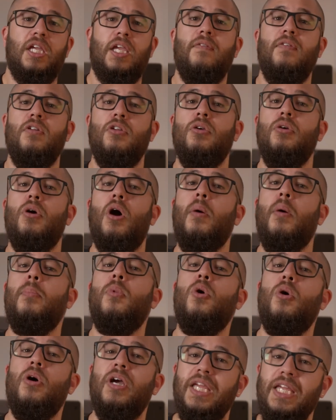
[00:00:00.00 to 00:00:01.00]
giving you a
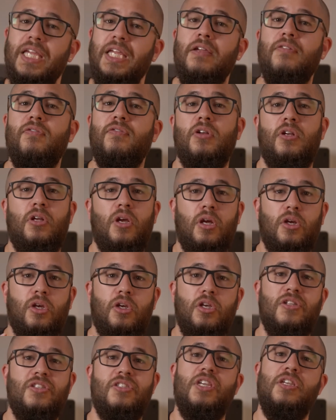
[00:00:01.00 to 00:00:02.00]
more even and
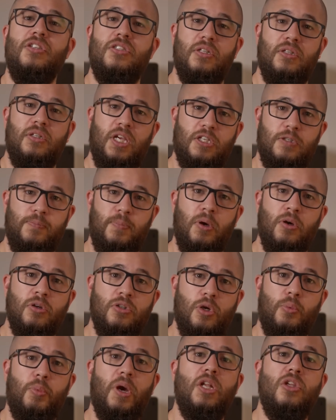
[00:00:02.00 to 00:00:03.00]
consistent
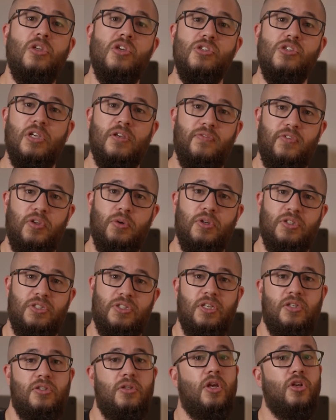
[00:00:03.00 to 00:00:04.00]
exposure when using View
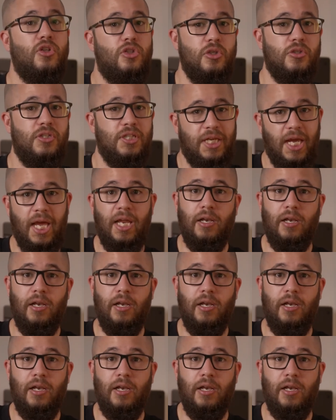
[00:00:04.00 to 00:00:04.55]
Assist and shooting